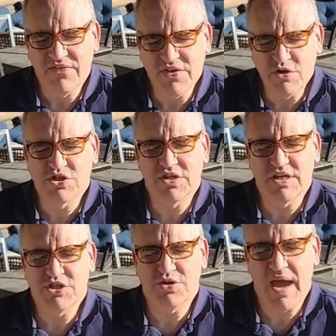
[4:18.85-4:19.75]
future
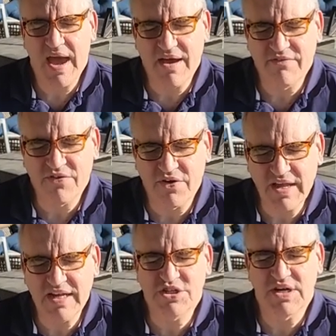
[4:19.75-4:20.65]
that you have for
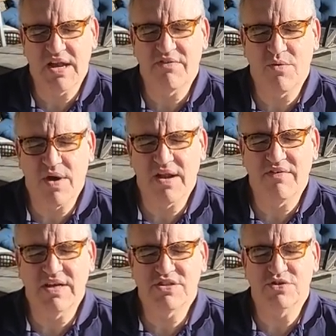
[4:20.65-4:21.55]
each and every one of
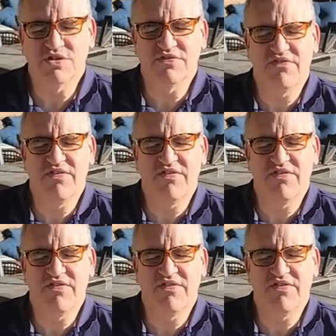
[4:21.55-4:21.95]
us whose